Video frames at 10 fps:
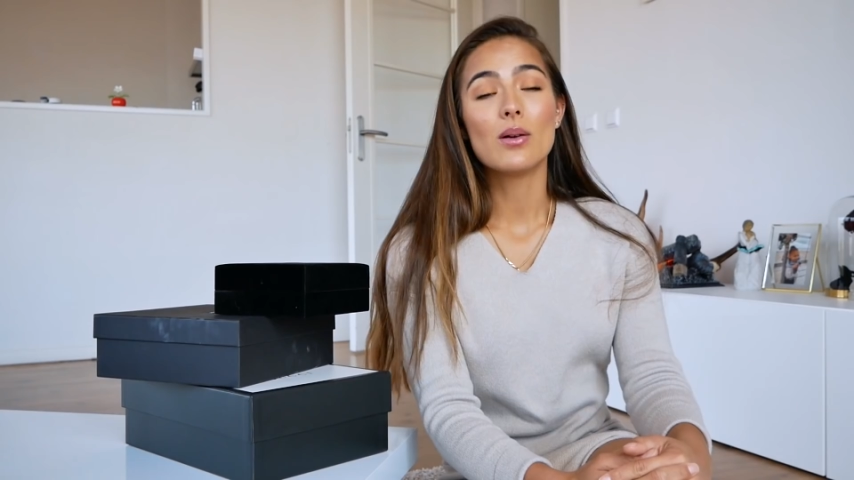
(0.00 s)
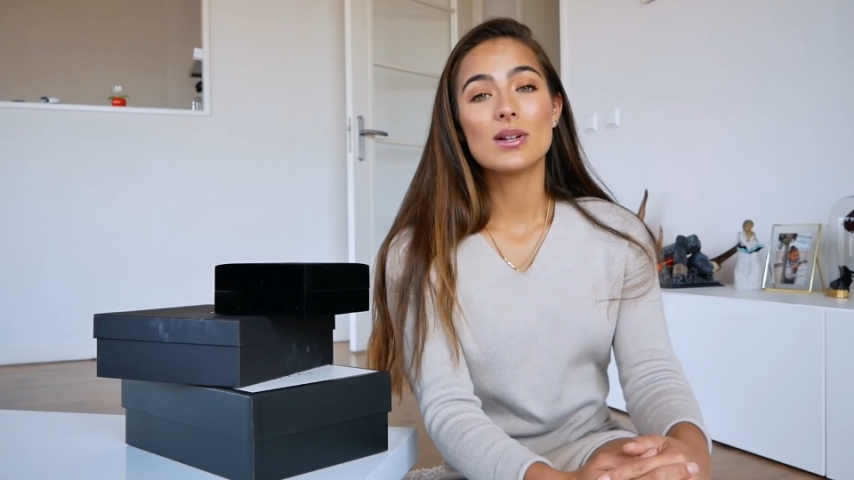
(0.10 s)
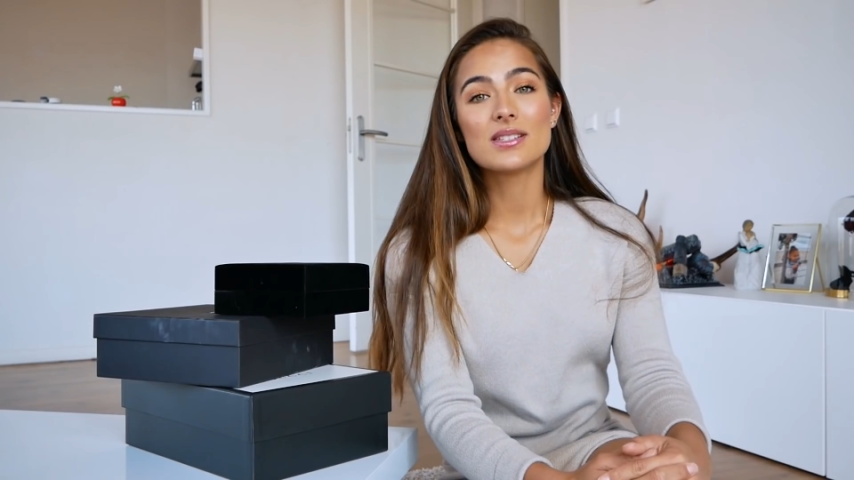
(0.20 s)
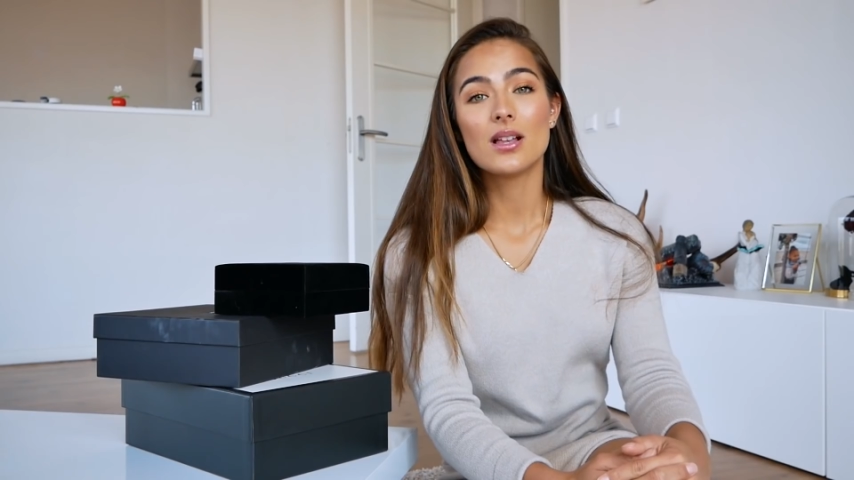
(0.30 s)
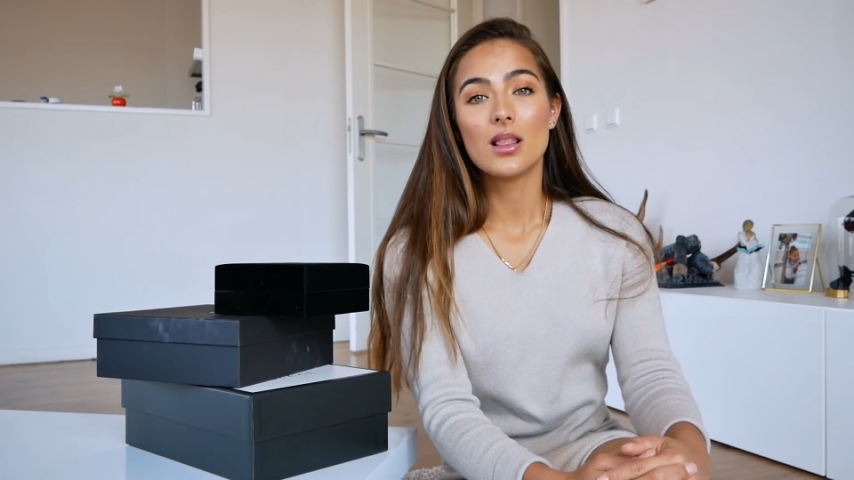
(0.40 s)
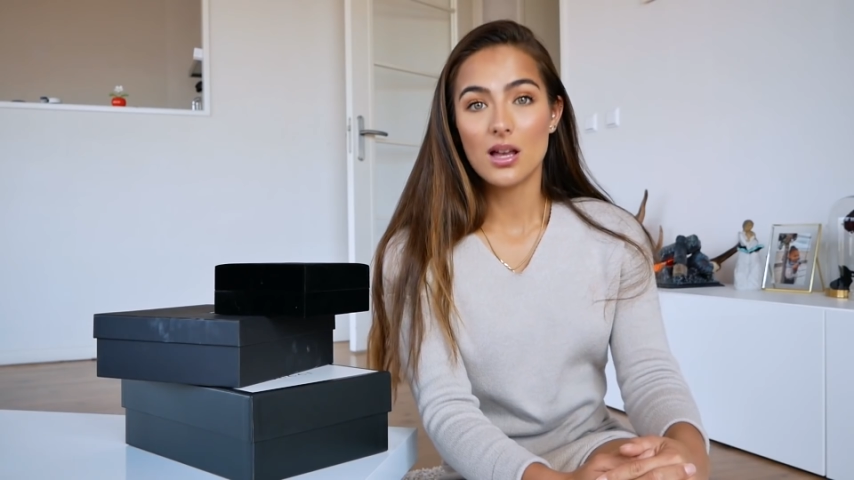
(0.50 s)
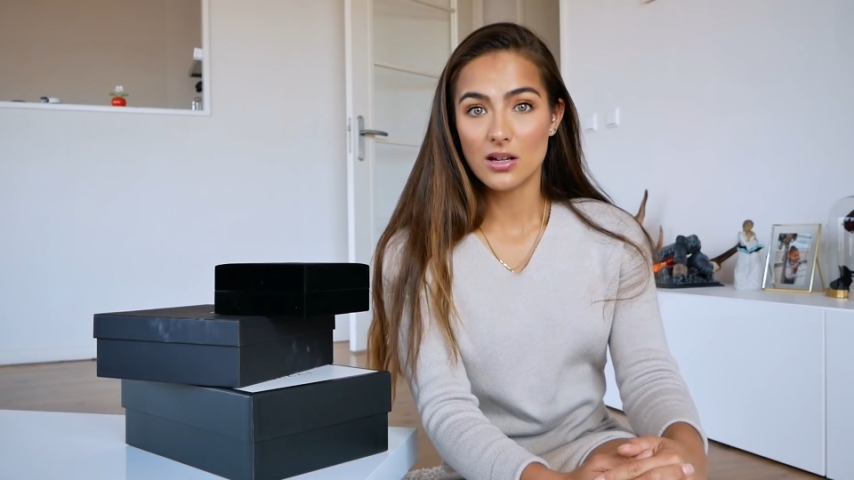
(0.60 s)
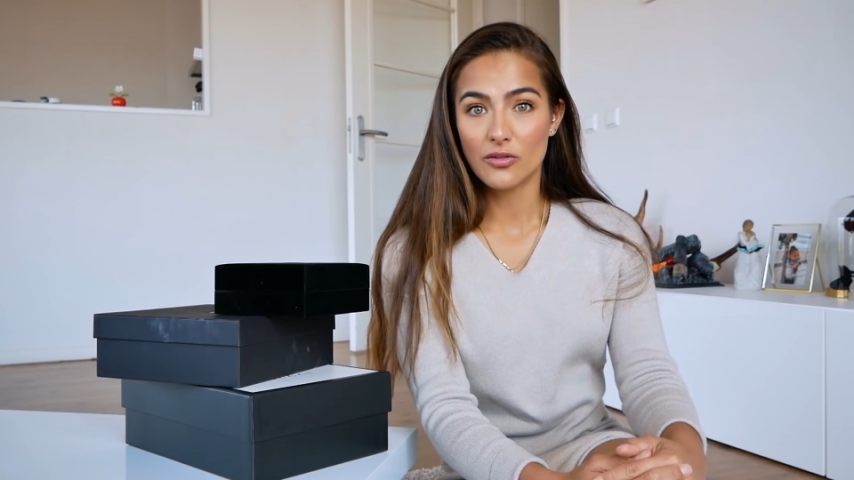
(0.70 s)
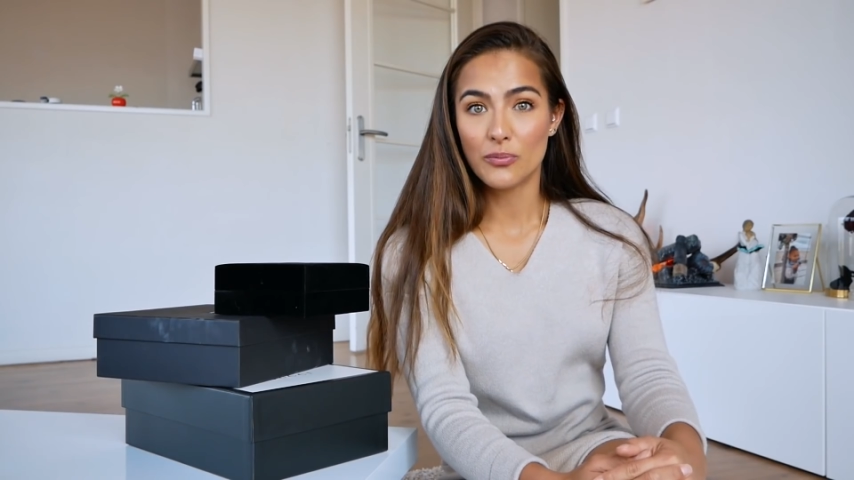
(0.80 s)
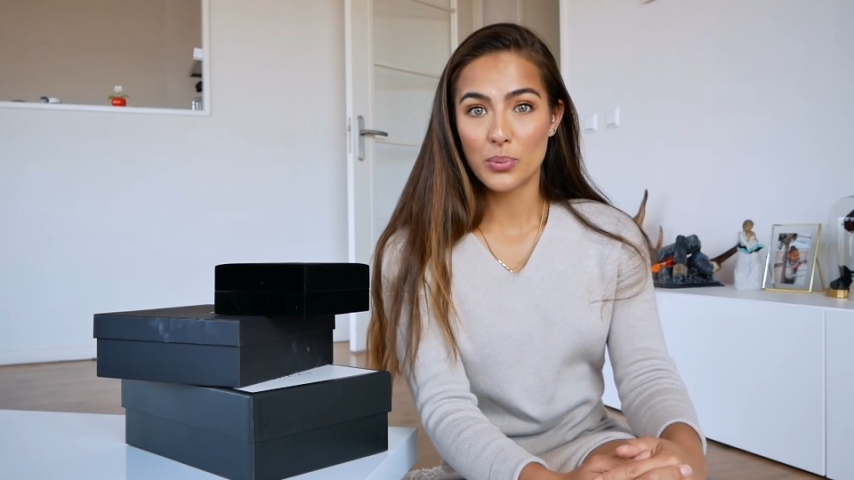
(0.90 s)
was a
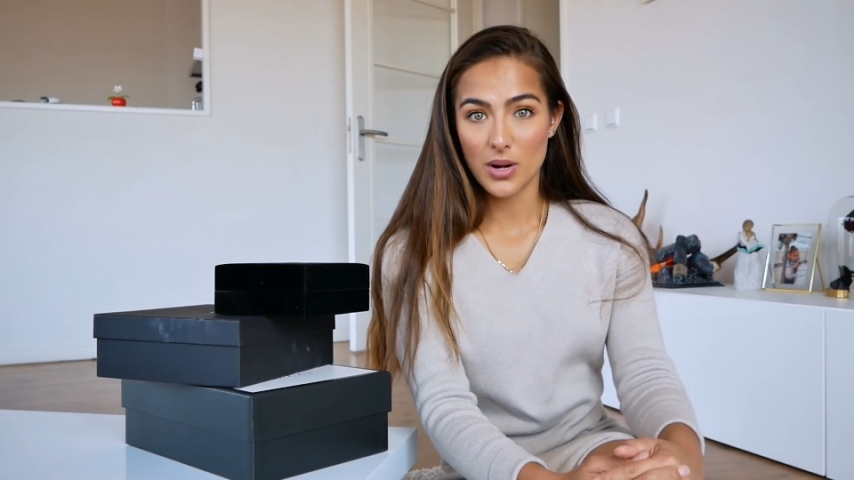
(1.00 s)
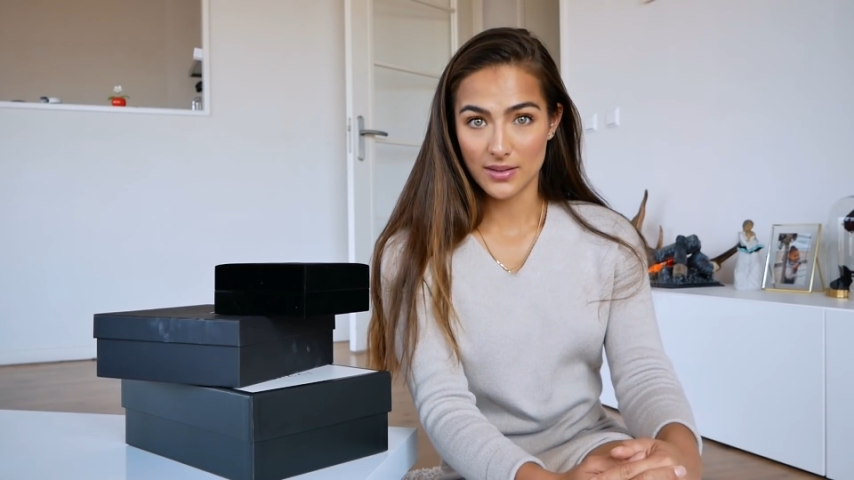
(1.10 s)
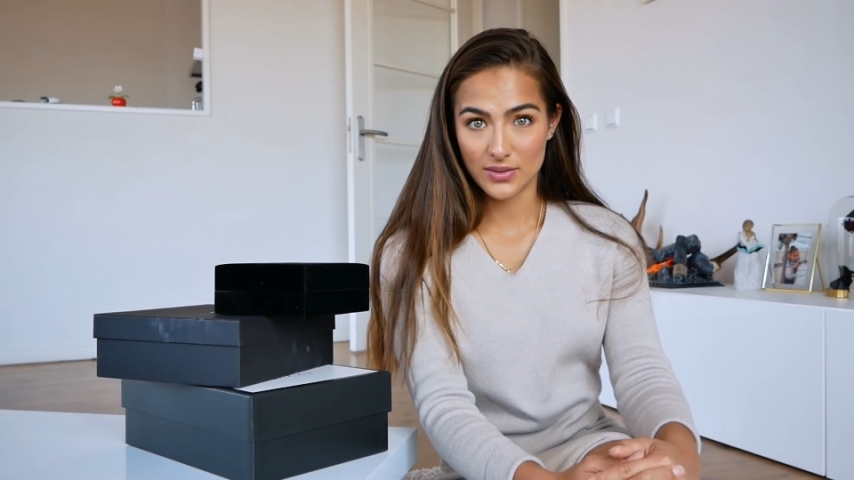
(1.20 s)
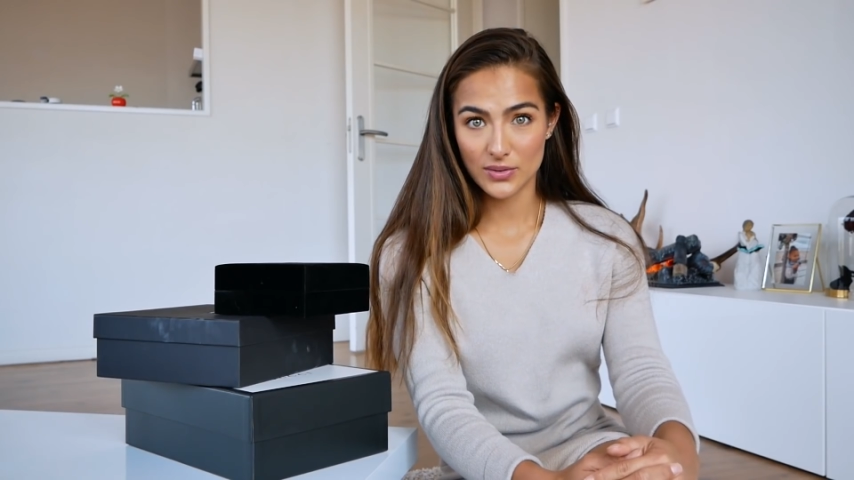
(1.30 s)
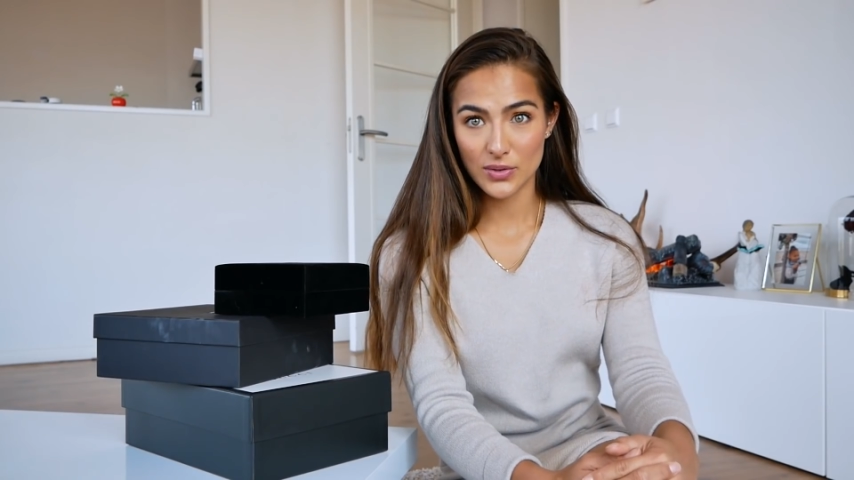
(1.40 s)
lot of press,